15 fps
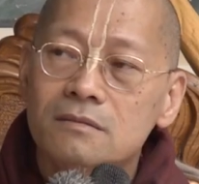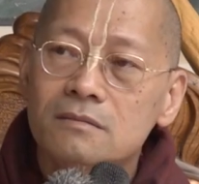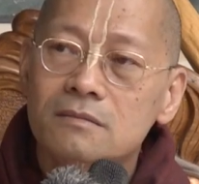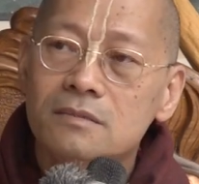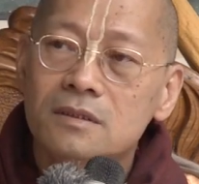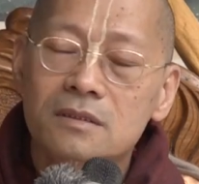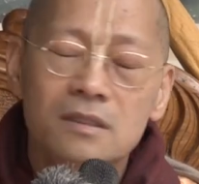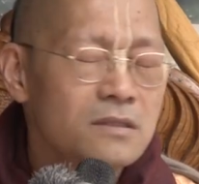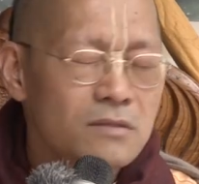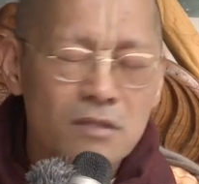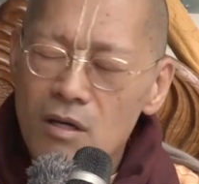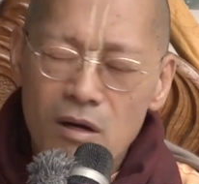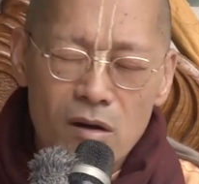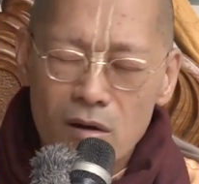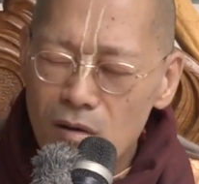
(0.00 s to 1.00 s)
But then,
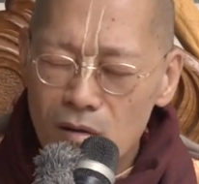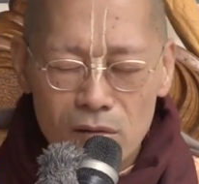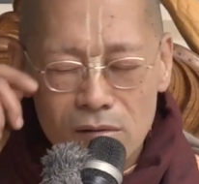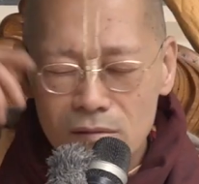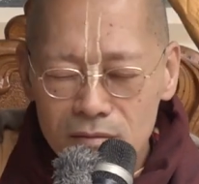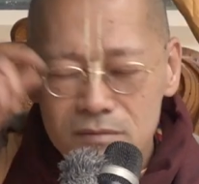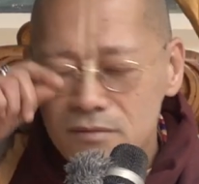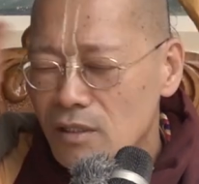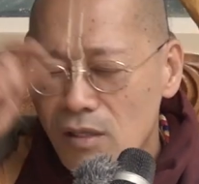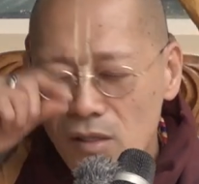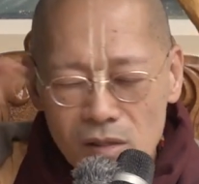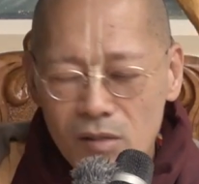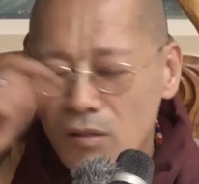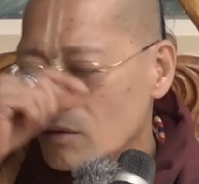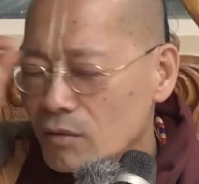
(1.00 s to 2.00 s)

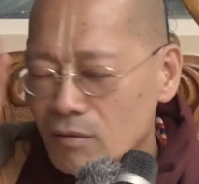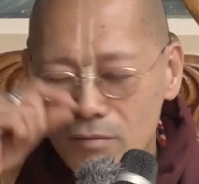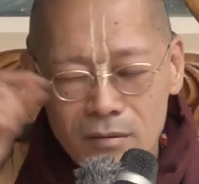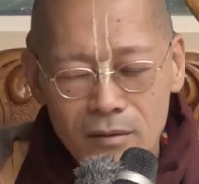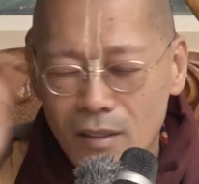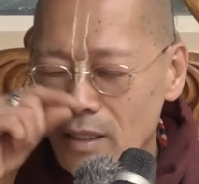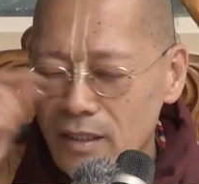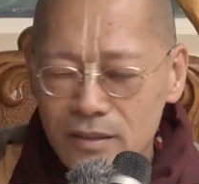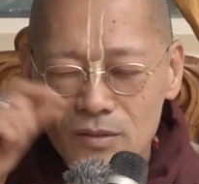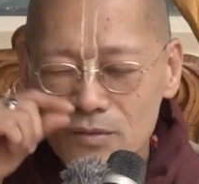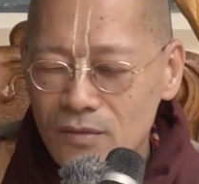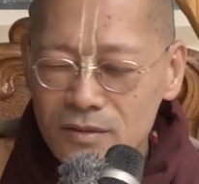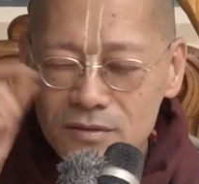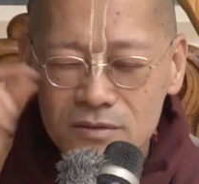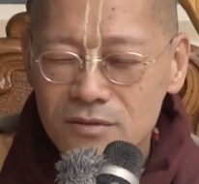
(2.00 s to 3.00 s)
no, I
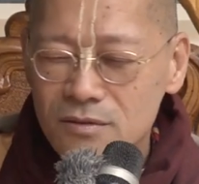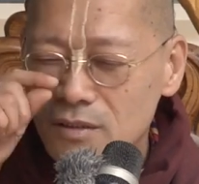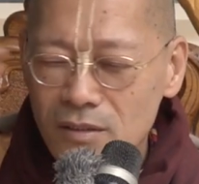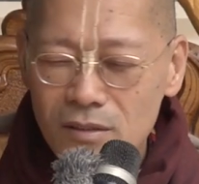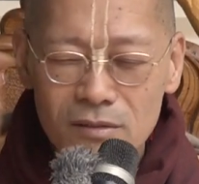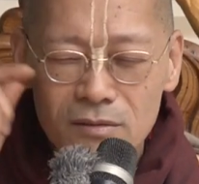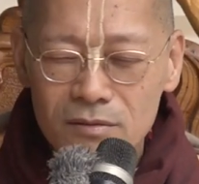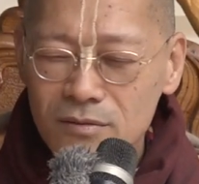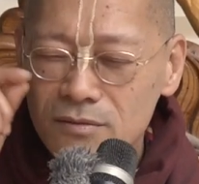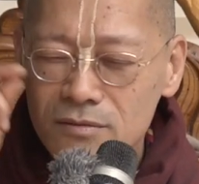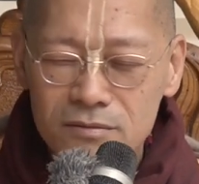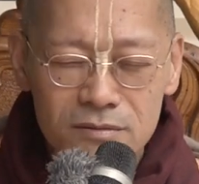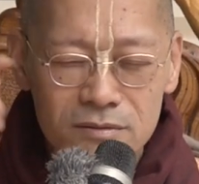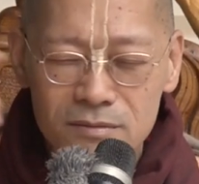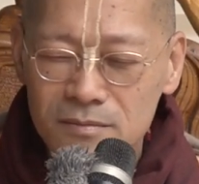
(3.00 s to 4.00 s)
don't want to
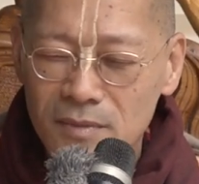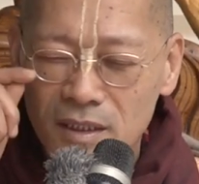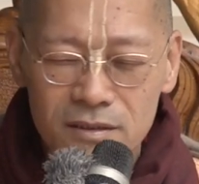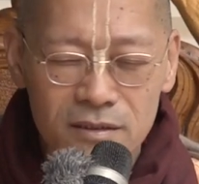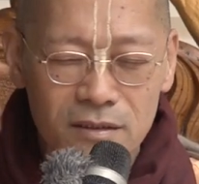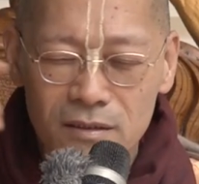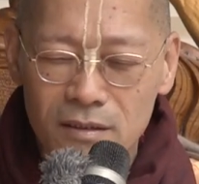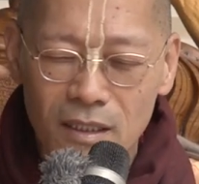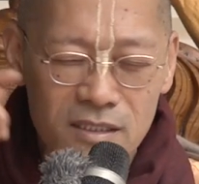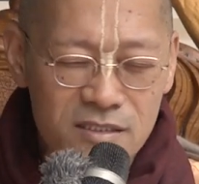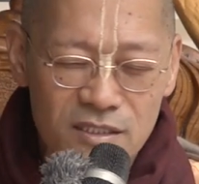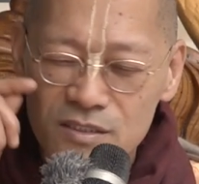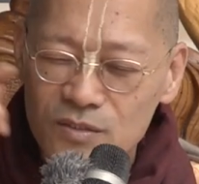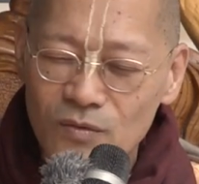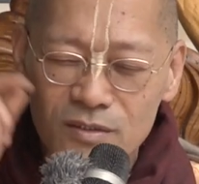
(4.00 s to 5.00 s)
go to mother. I
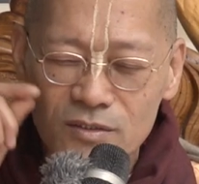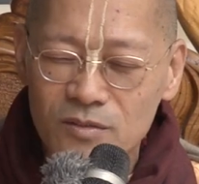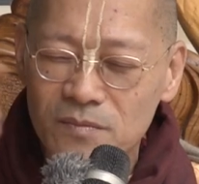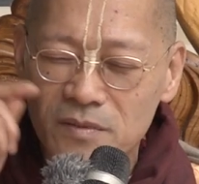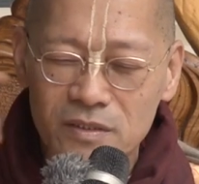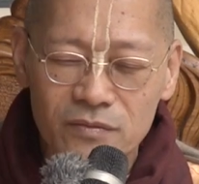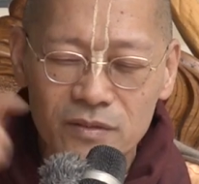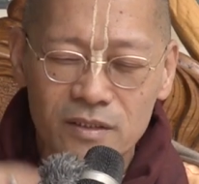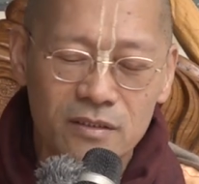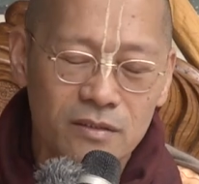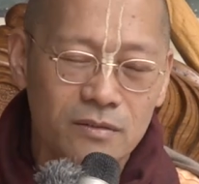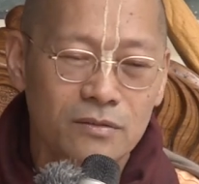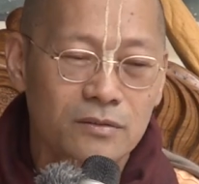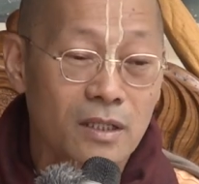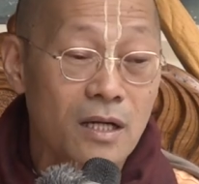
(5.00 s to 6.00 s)
just want to be with
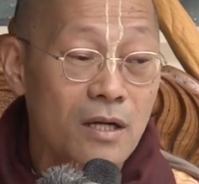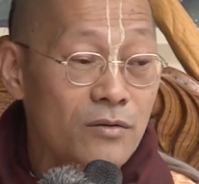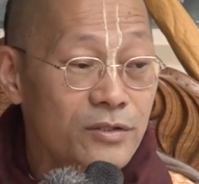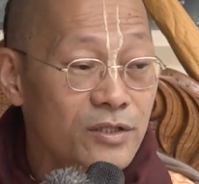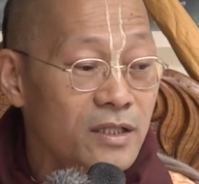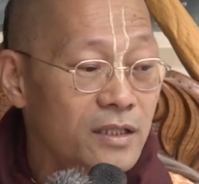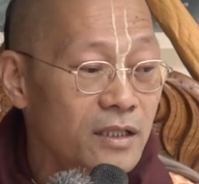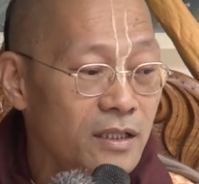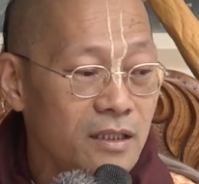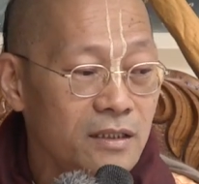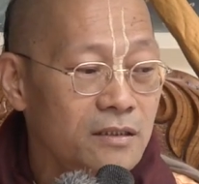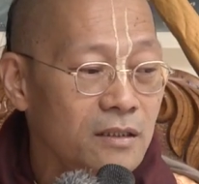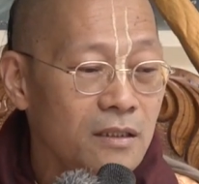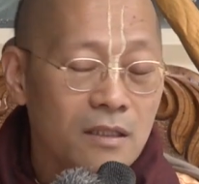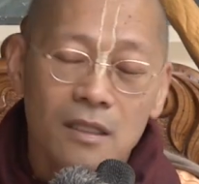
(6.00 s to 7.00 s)
you. Then how are you going to
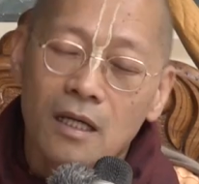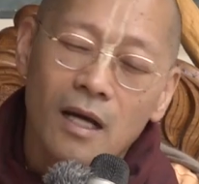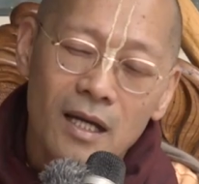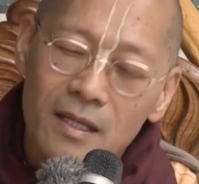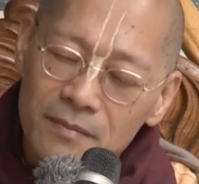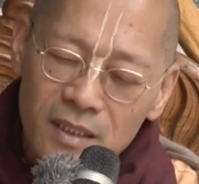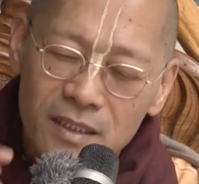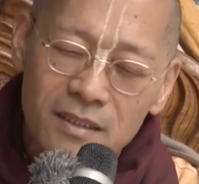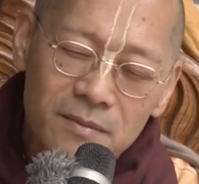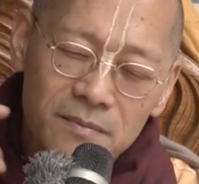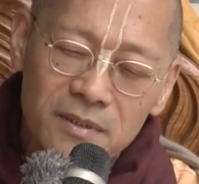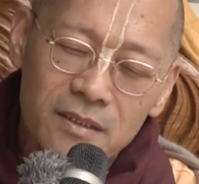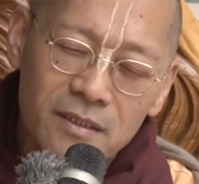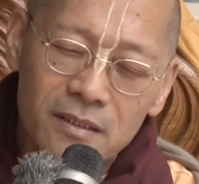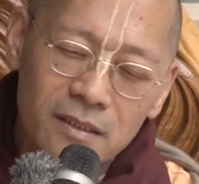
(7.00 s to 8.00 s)
eat? I'm going to
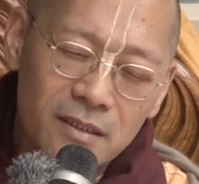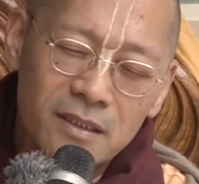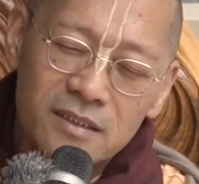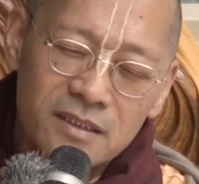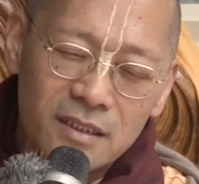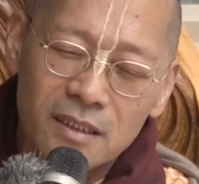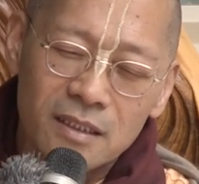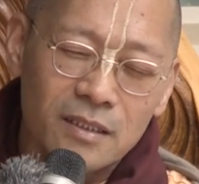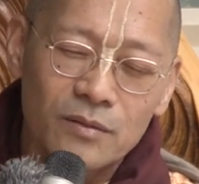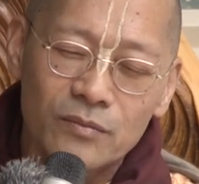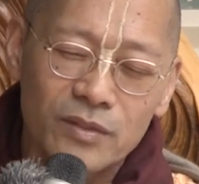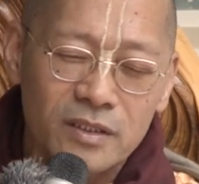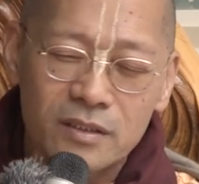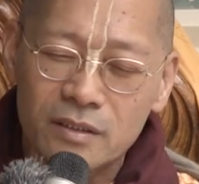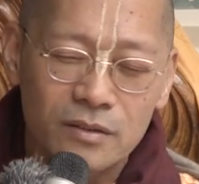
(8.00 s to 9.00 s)
be
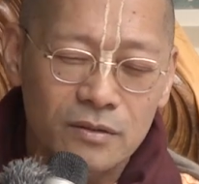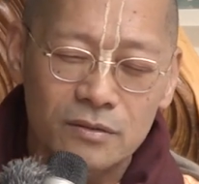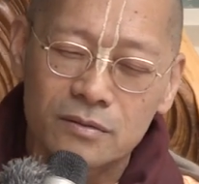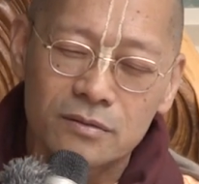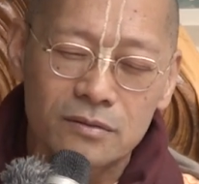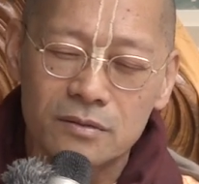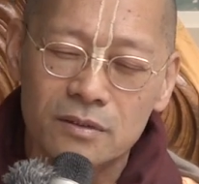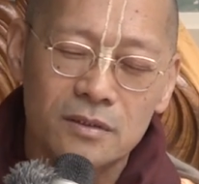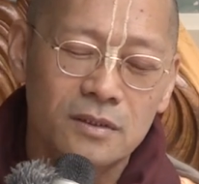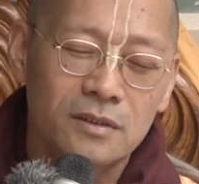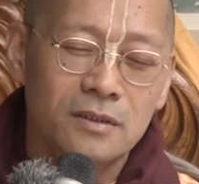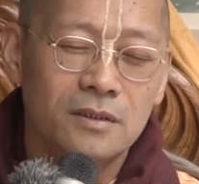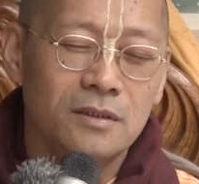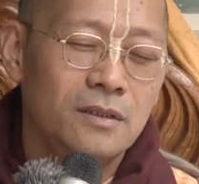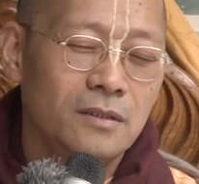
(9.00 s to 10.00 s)
eating with you.
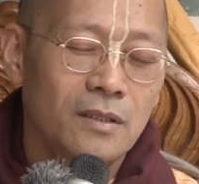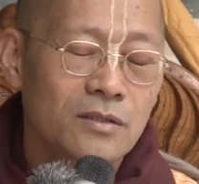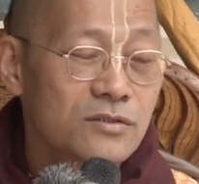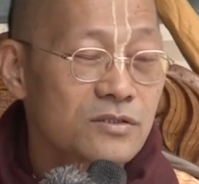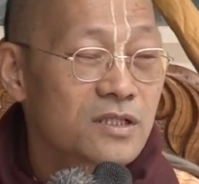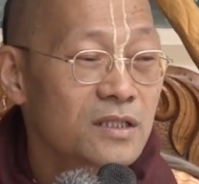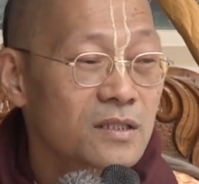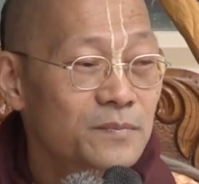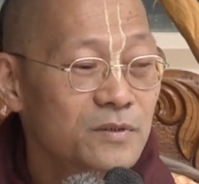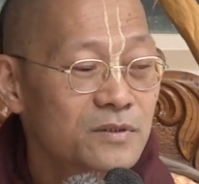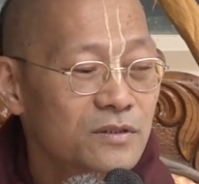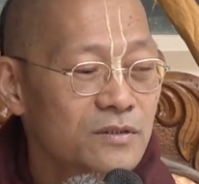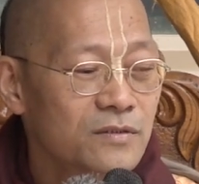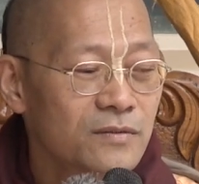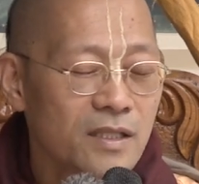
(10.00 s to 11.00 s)
Who's going to
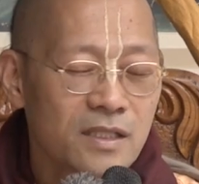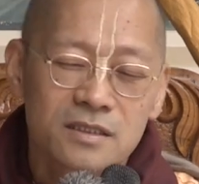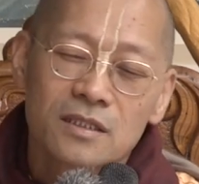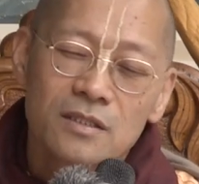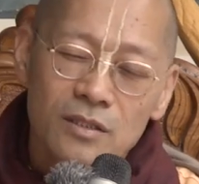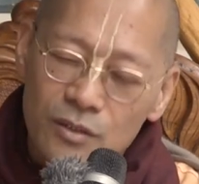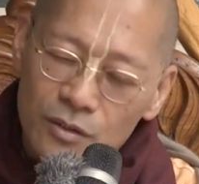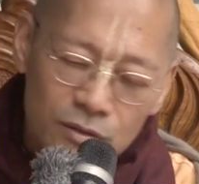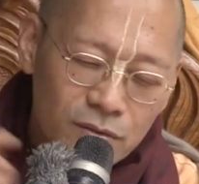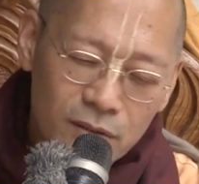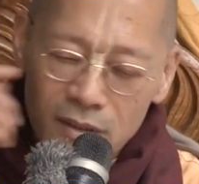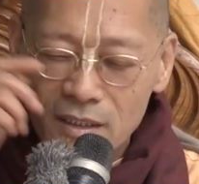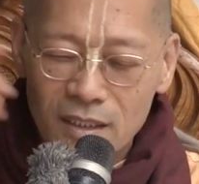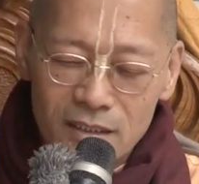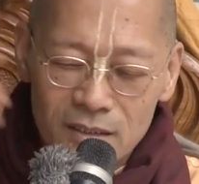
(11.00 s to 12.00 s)
put you to rest? You
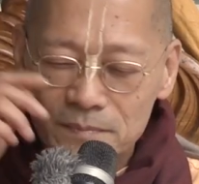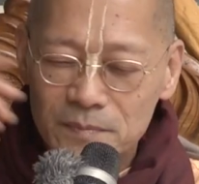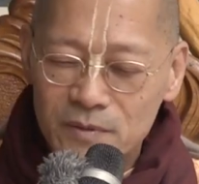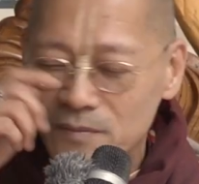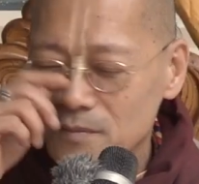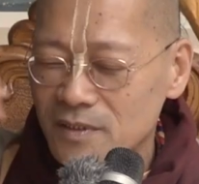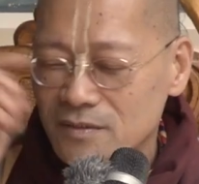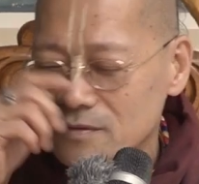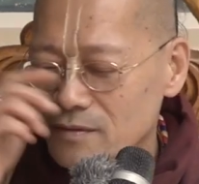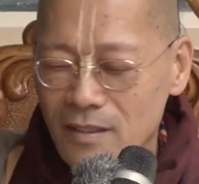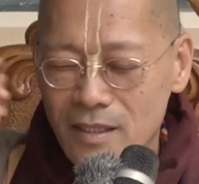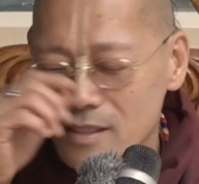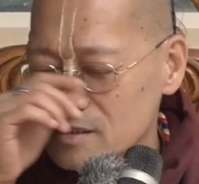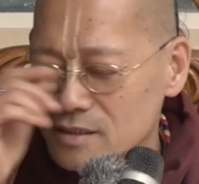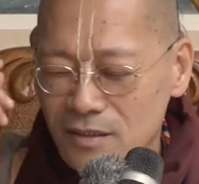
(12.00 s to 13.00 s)
are going to put me to
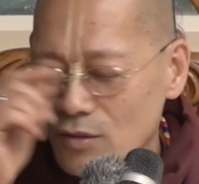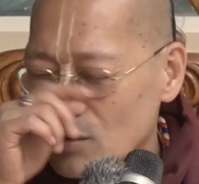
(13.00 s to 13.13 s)
rest.